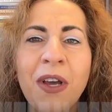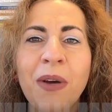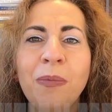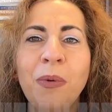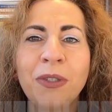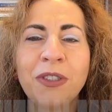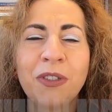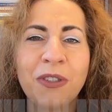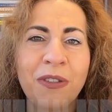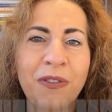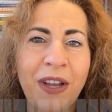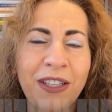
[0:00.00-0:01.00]
a board
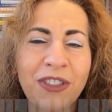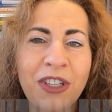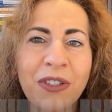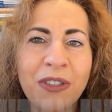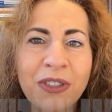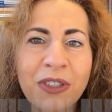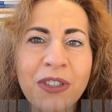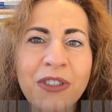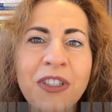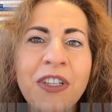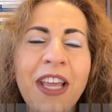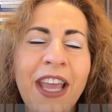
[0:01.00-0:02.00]
certified general
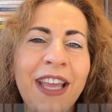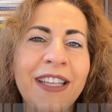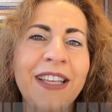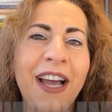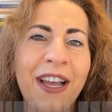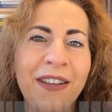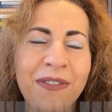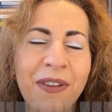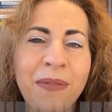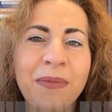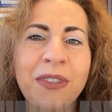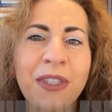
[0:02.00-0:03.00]
surgeon and
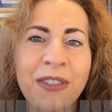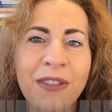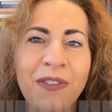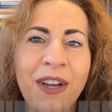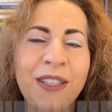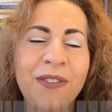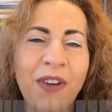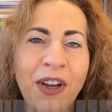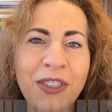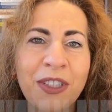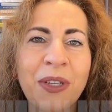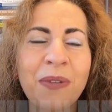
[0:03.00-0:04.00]
IFM certified
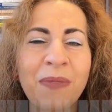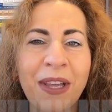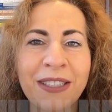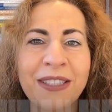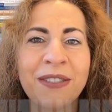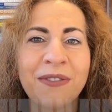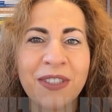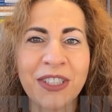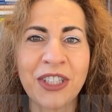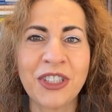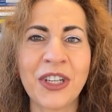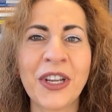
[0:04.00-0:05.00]
functional medicine
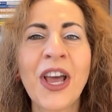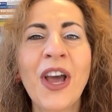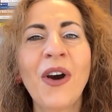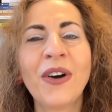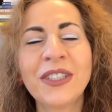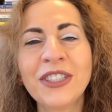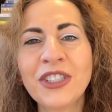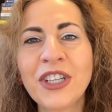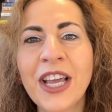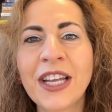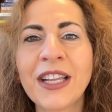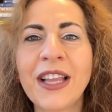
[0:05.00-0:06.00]
physician. On this
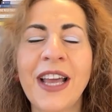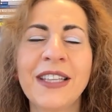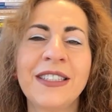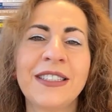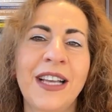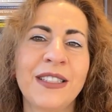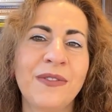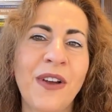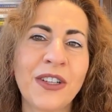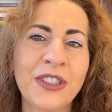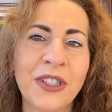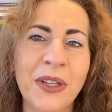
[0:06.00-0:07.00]
channel, I discuss
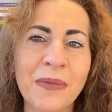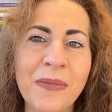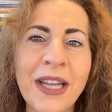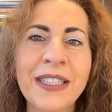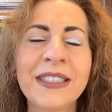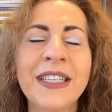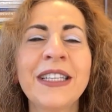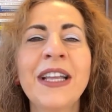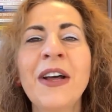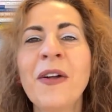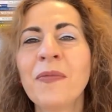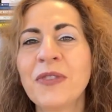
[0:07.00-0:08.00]
functional medicine,
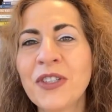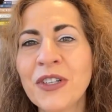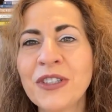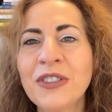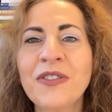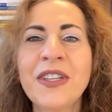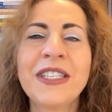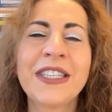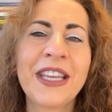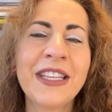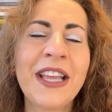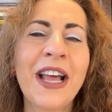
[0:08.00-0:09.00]
surgery,
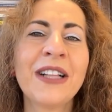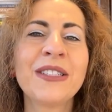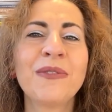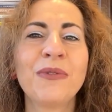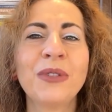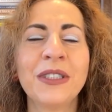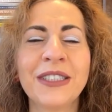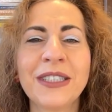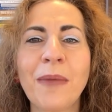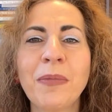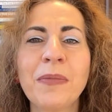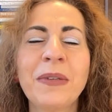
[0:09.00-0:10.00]
skin health, food and
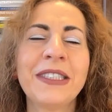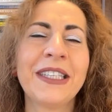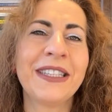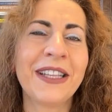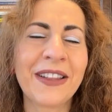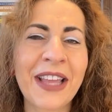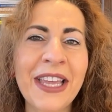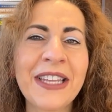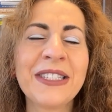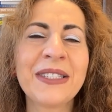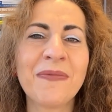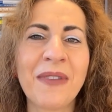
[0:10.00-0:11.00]
supplements, and the
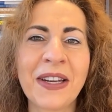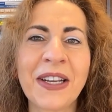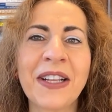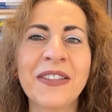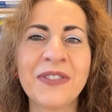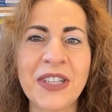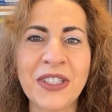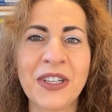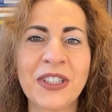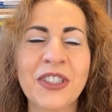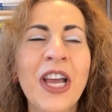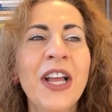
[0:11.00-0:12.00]
latest medical
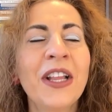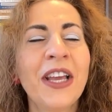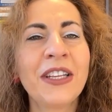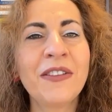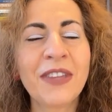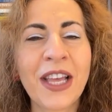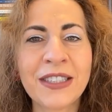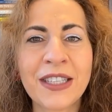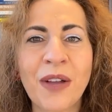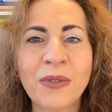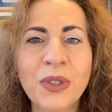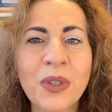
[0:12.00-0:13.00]
research. And if that
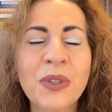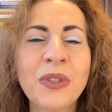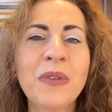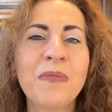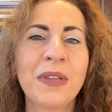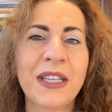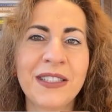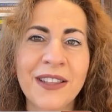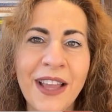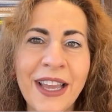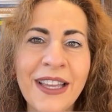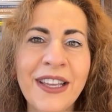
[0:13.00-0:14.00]
sounds good, please
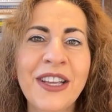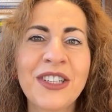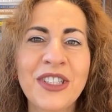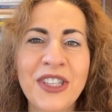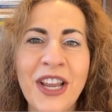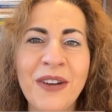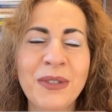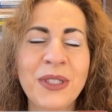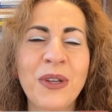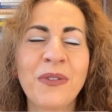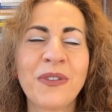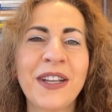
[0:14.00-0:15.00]
like, share with
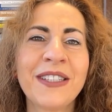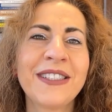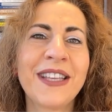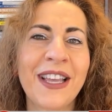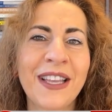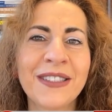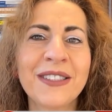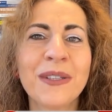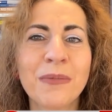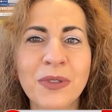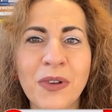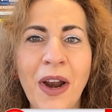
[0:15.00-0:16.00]
your friends, and
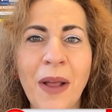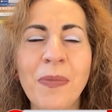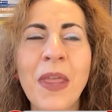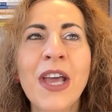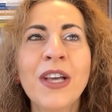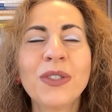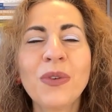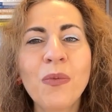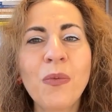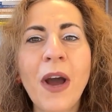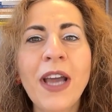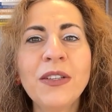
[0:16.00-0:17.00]
subscribe. So,
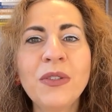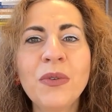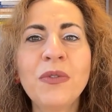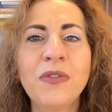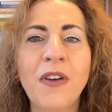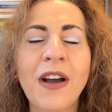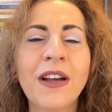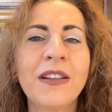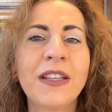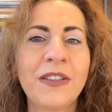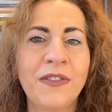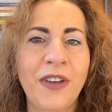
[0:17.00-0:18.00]
why do
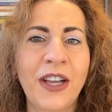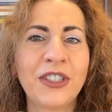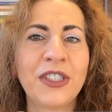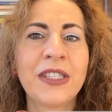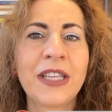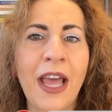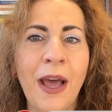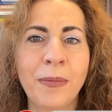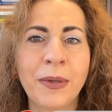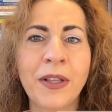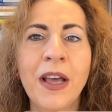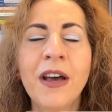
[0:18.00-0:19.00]
fungal infections
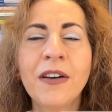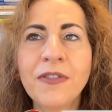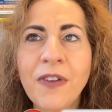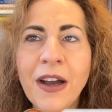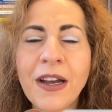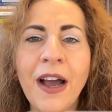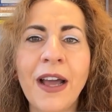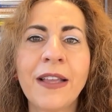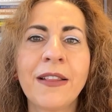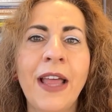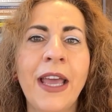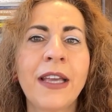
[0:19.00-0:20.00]
happen? fungi
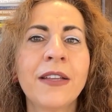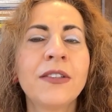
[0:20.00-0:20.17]
like